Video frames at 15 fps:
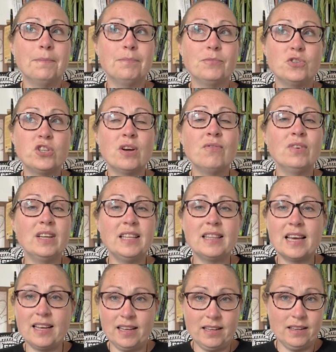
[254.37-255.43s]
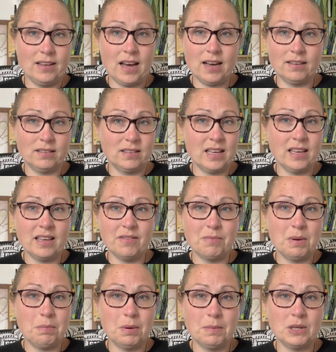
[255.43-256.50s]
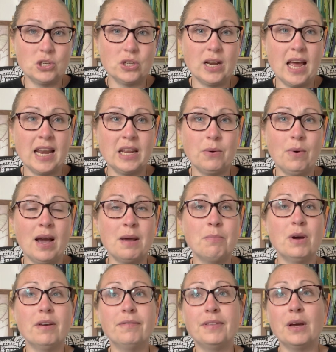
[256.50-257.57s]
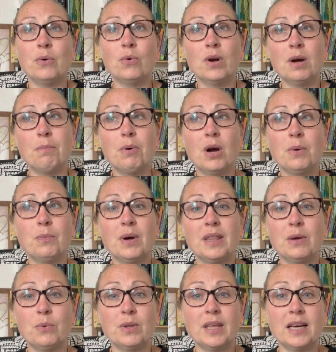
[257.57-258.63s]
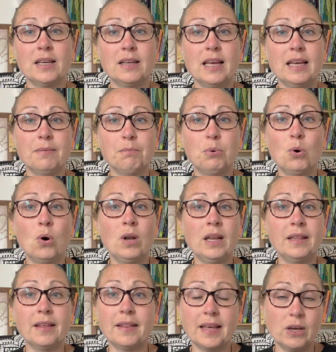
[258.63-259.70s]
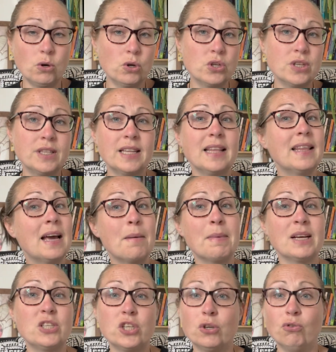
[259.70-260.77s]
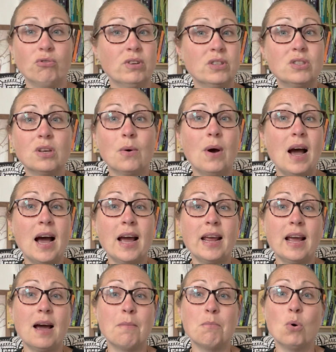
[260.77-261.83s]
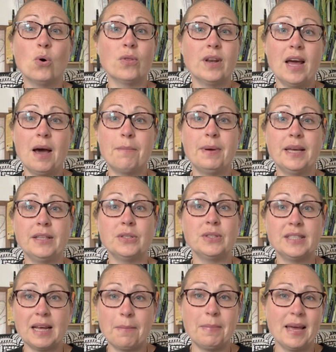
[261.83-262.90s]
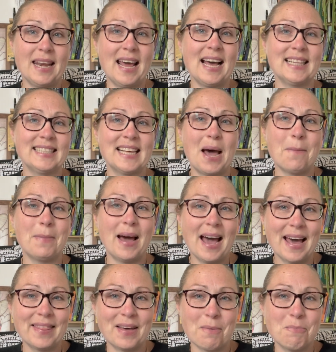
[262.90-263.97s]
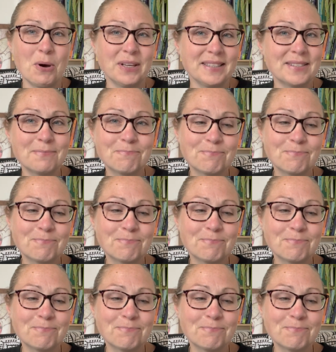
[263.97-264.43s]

generally they give me permission anyway, but if they were at a point where they were that poorly that they couldn't, then they are my children, so I am more than happy to step in and tap at that point.